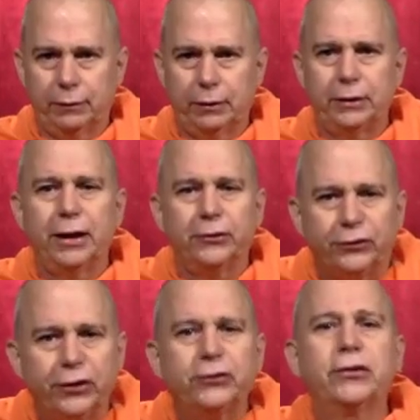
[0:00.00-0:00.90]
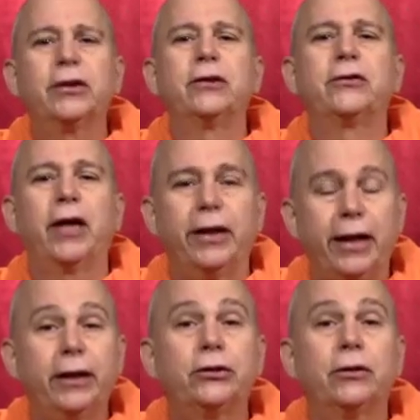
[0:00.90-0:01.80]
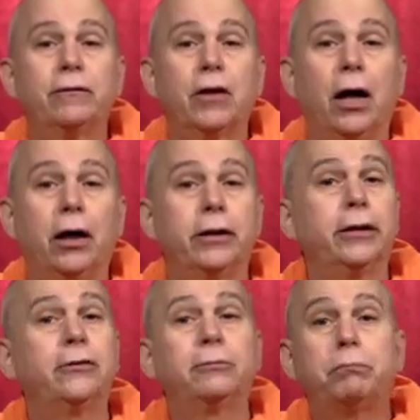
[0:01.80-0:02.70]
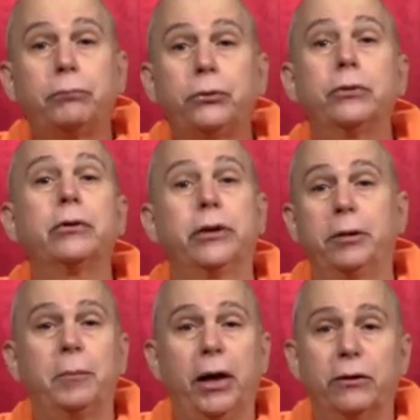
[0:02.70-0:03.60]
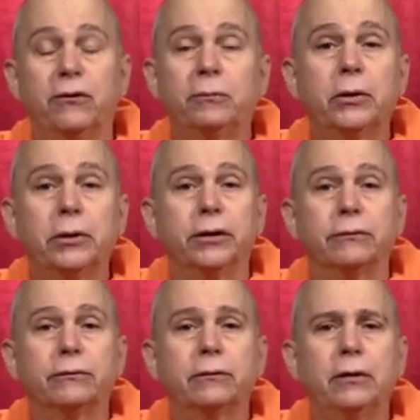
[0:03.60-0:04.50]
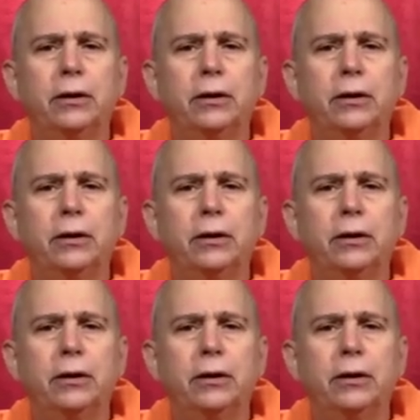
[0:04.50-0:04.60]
The existence and nature of God is purely a matter of belief.